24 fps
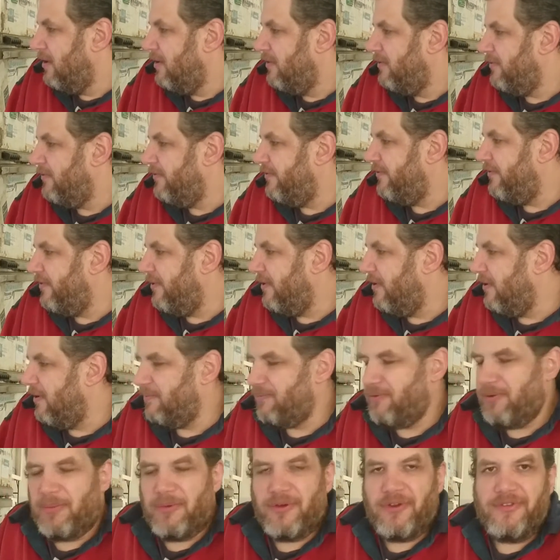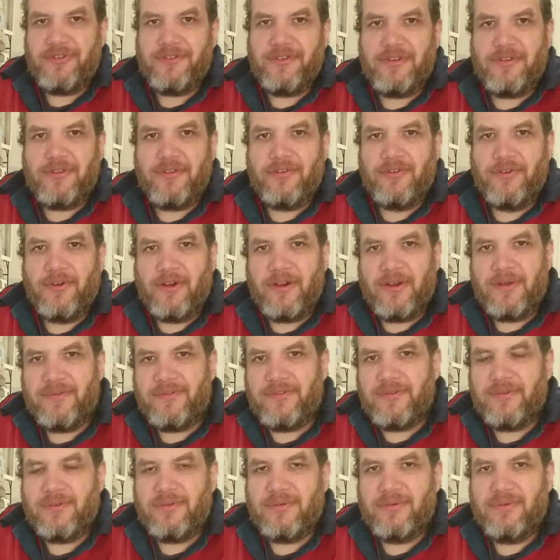just optimizing the
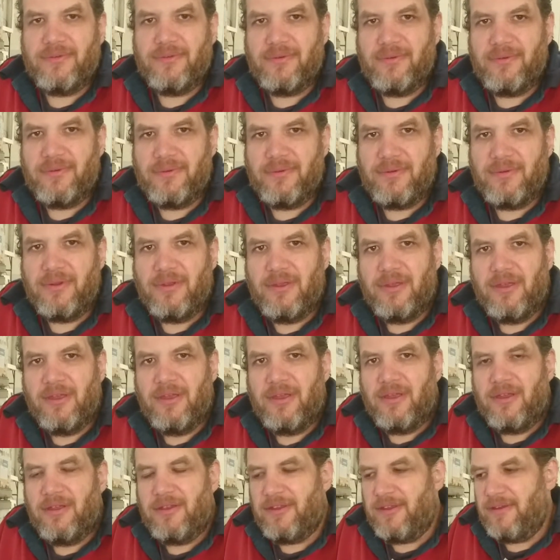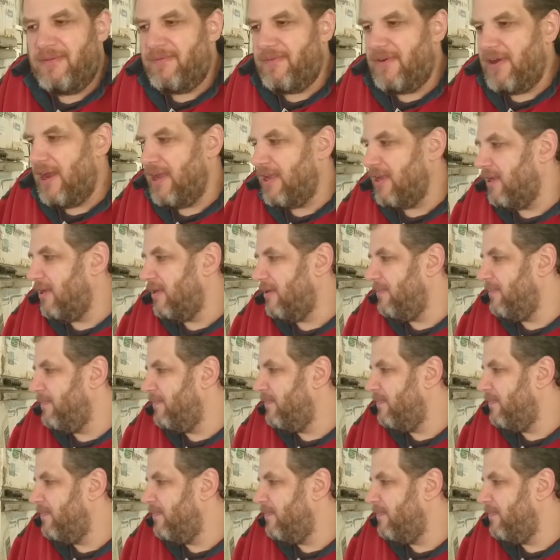drives or defragging.